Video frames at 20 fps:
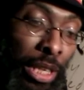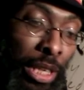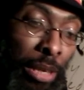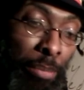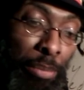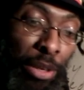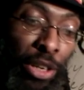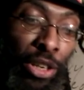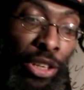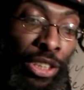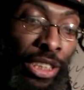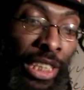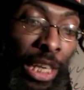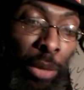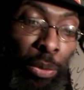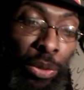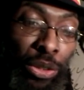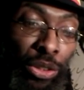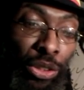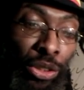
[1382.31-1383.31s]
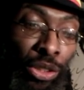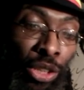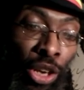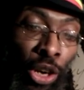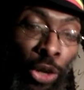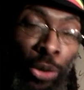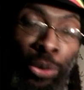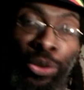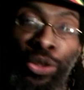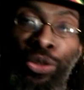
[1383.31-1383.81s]
because there was
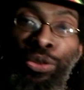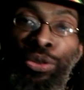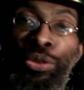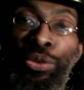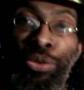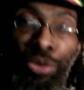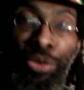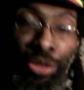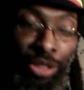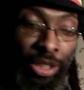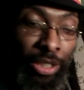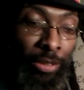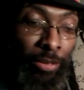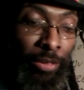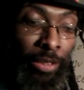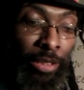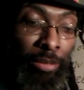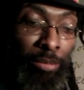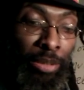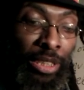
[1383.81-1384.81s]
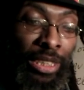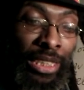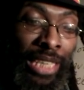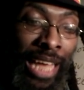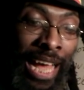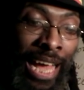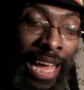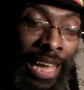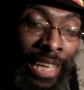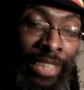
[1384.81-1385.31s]
no truth
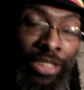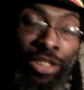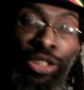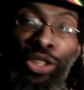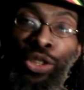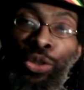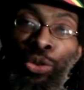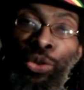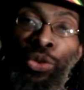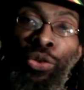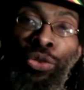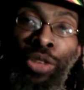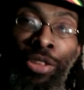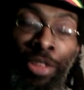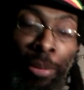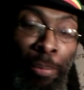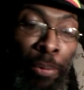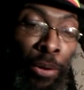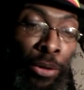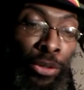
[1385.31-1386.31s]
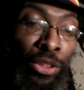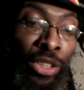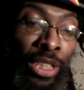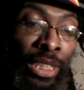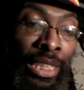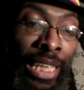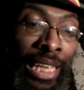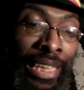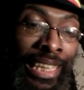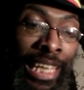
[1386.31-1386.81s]
besides the truth of the
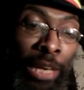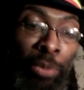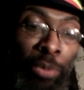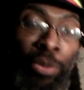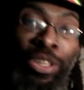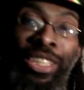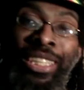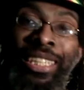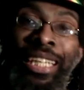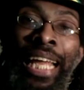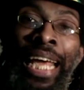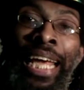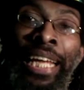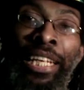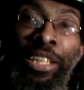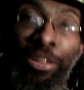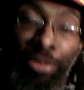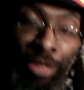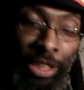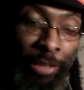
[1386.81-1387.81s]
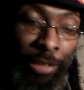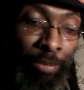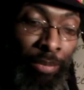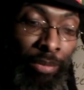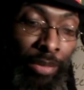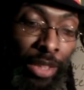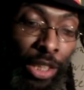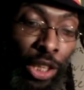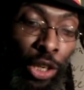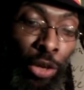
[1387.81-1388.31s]
person that they were slandering.
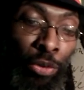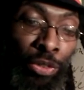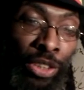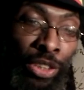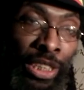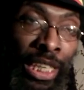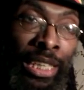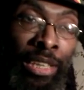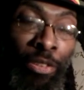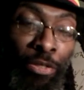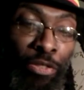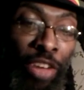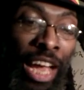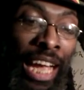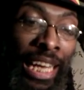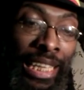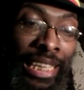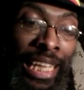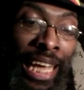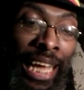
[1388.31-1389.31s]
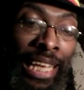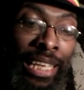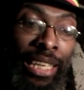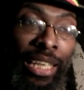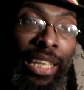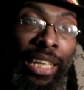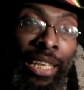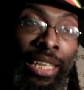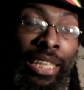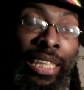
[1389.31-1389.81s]
You understand the fact that
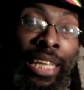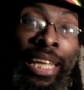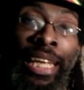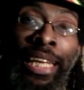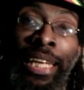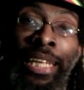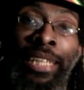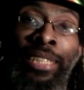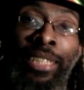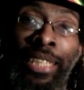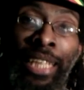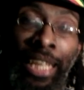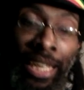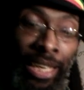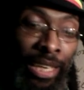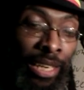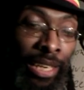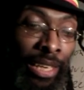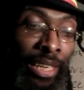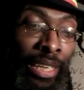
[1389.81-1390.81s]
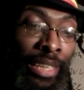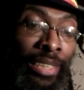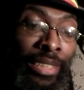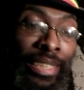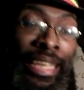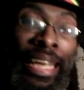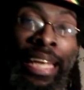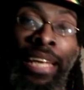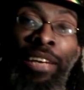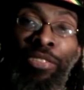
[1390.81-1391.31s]
he is king. He is
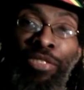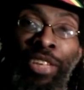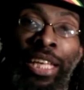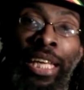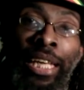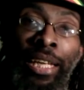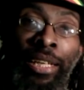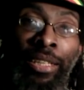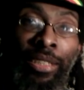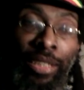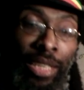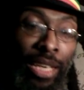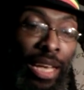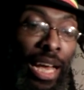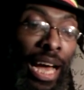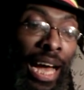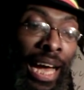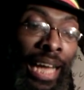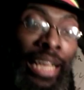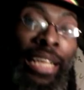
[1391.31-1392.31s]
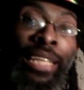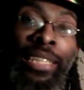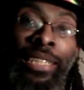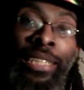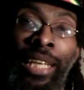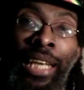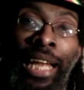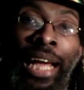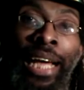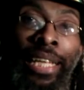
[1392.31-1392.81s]
King of Kings, Haile
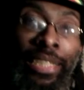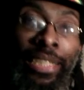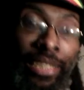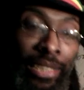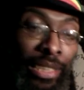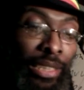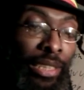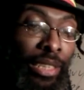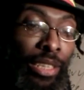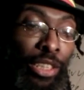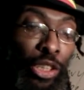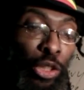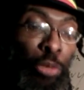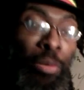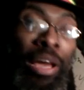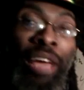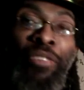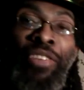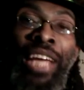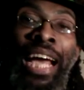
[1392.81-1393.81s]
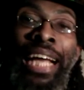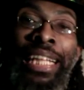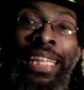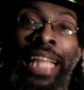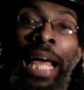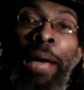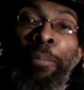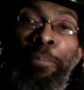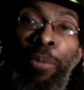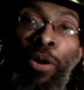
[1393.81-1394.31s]
Selassie. You may have got
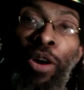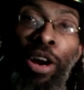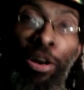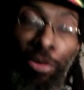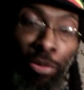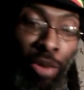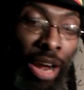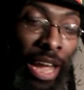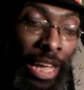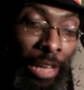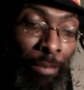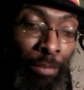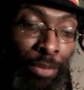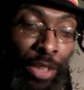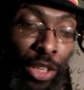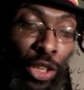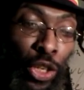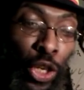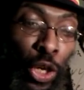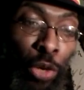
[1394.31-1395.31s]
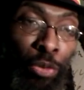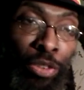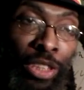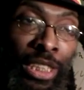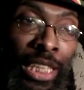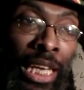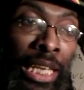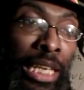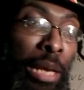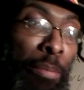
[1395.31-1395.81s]
that part right. You
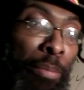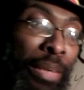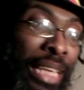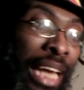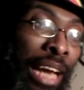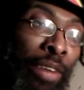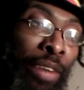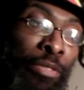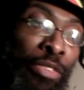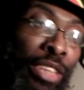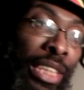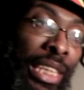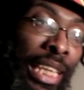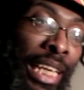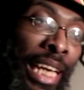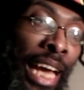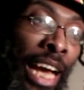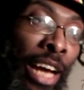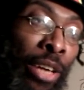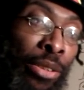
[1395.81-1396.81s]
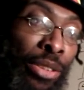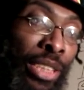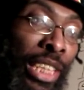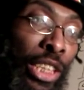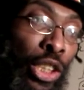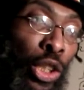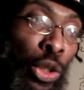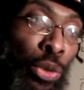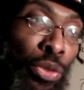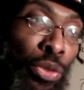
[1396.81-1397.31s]
understand? But everything else that you